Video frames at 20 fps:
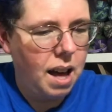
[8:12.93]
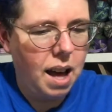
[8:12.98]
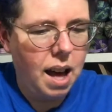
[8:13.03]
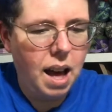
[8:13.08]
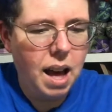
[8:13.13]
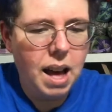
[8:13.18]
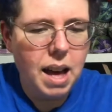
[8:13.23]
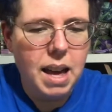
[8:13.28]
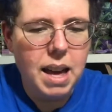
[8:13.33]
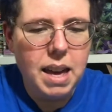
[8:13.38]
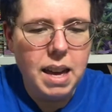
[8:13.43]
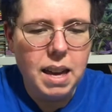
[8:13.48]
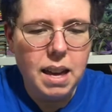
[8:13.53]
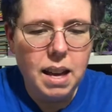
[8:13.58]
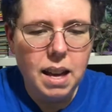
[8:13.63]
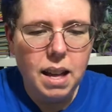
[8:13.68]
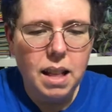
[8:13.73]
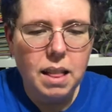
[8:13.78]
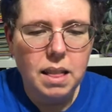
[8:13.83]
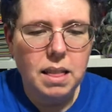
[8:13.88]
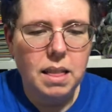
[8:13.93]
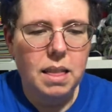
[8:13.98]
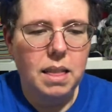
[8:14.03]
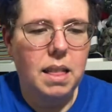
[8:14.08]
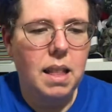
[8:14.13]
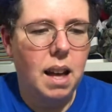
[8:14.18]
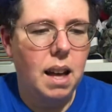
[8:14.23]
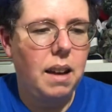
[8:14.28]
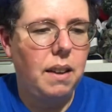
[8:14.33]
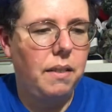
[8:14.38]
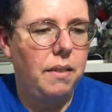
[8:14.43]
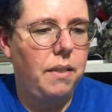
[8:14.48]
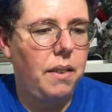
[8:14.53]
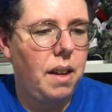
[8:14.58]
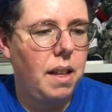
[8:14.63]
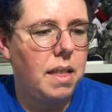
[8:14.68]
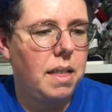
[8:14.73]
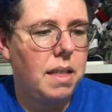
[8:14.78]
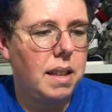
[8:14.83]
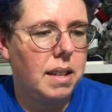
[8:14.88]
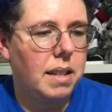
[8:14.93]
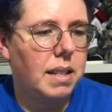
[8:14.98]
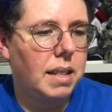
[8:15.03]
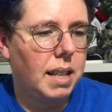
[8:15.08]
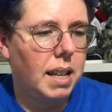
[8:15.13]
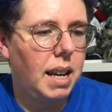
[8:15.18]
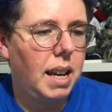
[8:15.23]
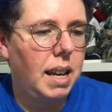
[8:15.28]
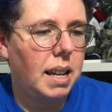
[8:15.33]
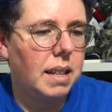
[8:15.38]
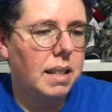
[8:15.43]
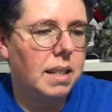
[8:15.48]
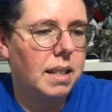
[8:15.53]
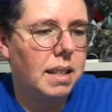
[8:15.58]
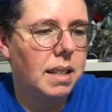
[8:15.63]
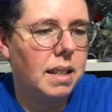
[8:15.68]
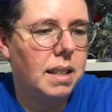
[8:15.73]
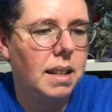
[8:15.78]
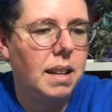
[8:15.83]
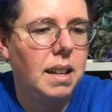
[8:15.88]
I love this kit.